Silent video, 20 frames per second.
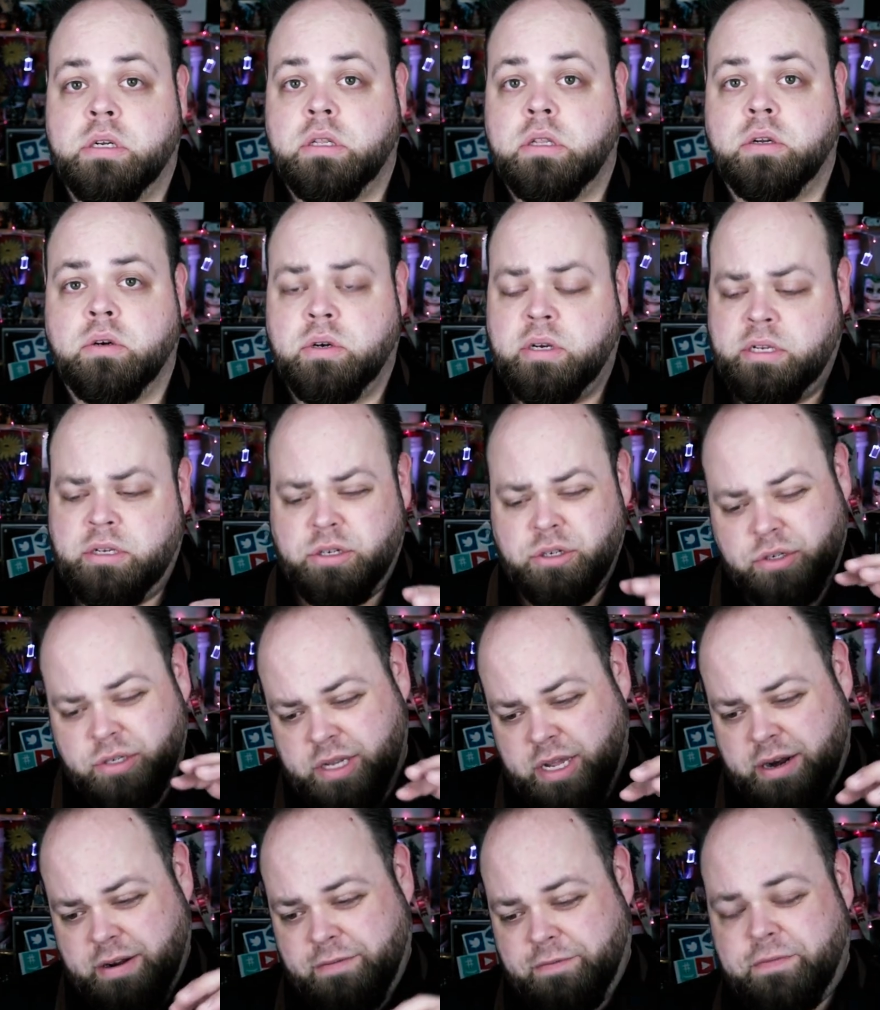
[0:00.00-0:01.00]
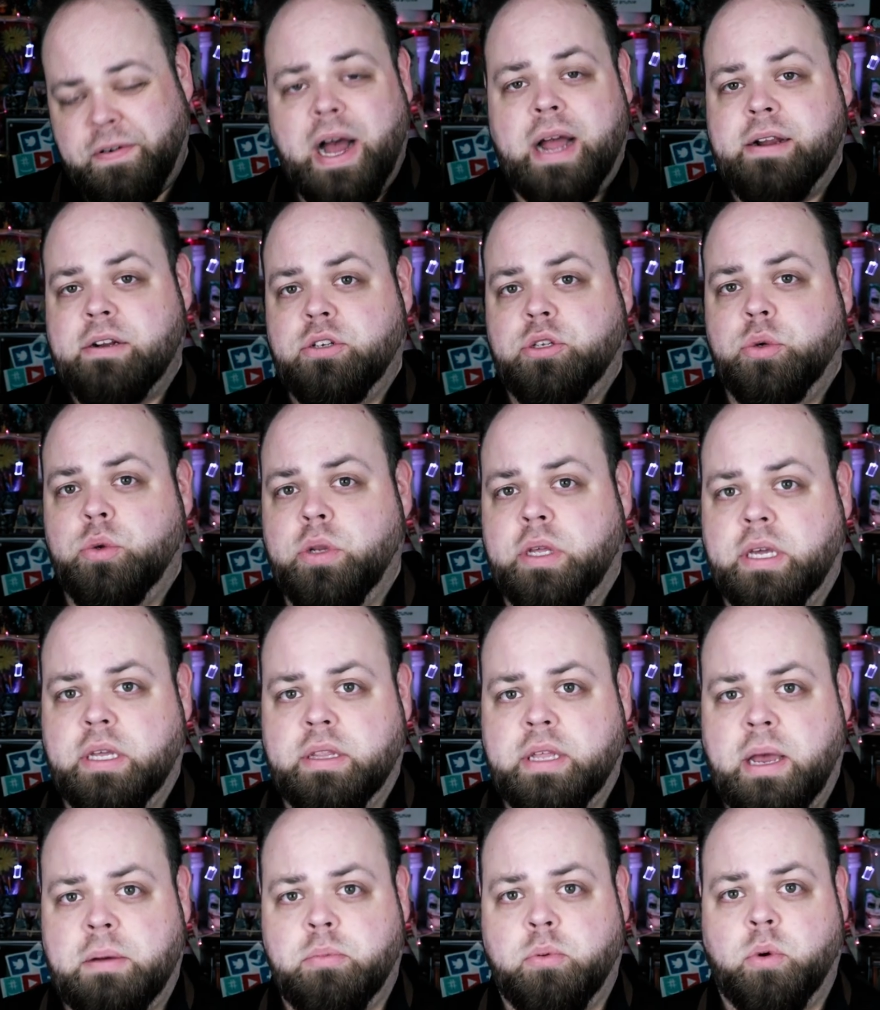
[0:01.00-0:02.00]
to learn and you're just kind of fine tuning at
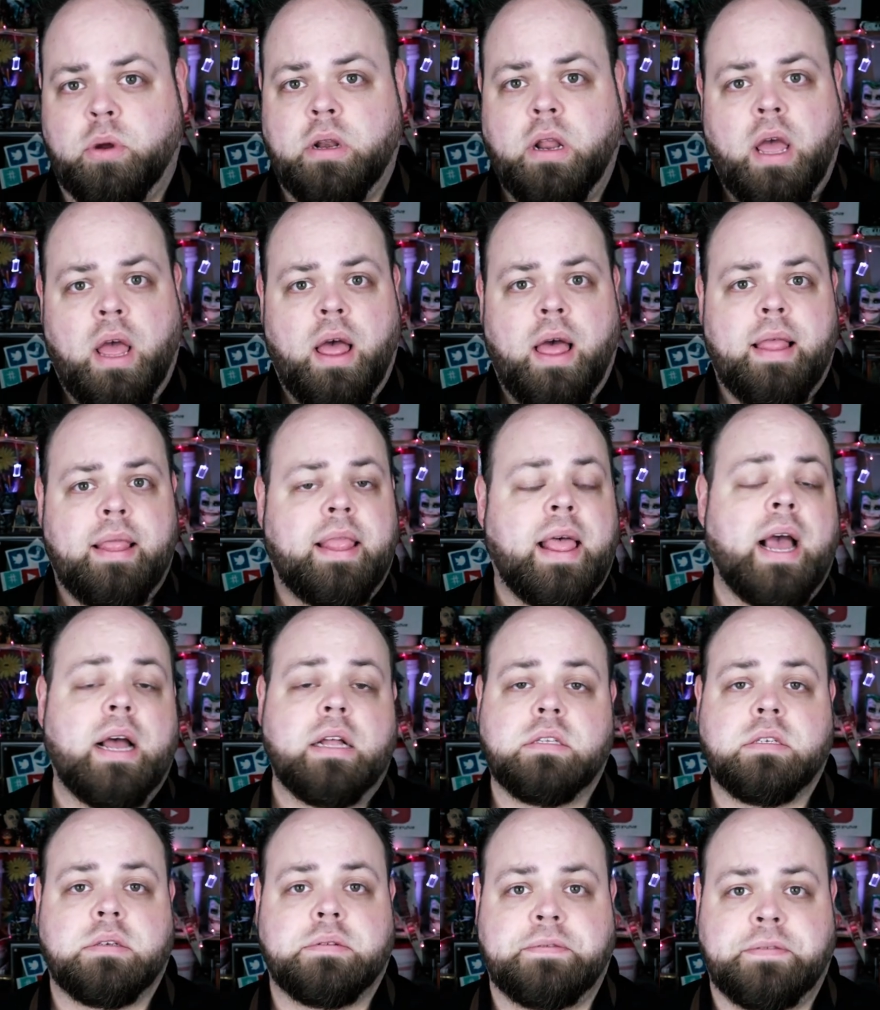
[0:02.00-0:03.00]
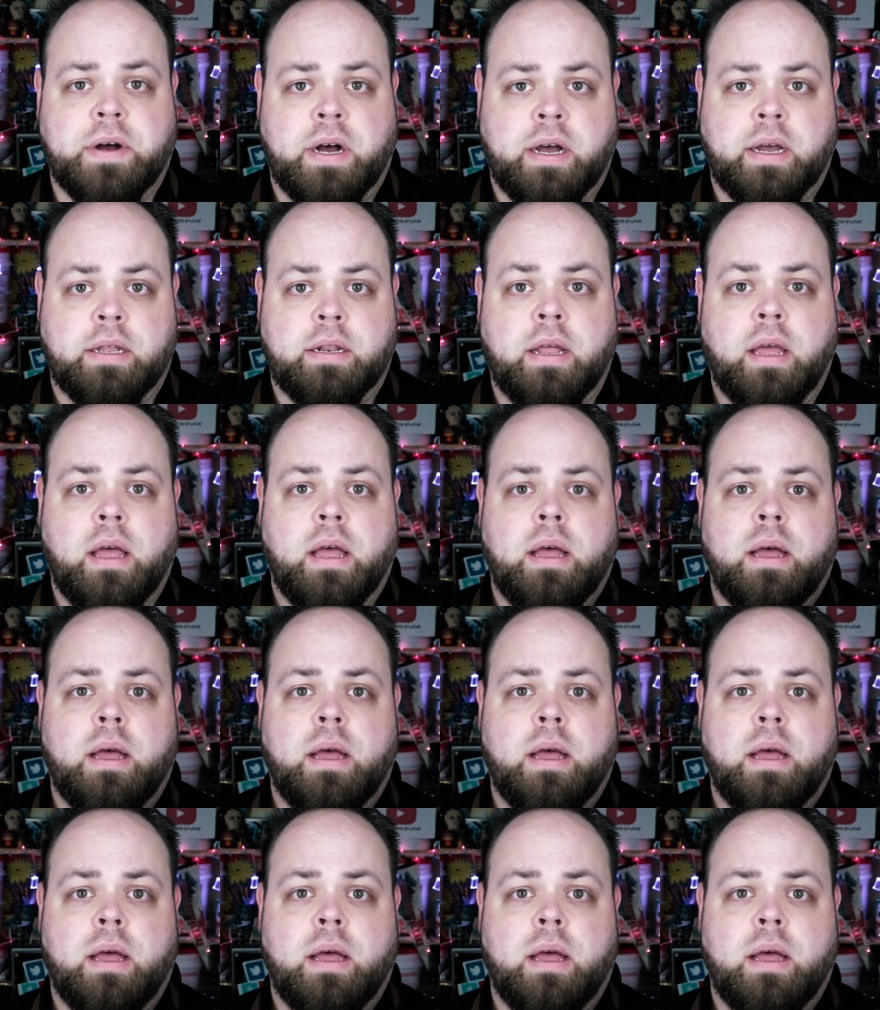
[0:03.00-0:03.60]
that point. That's fine.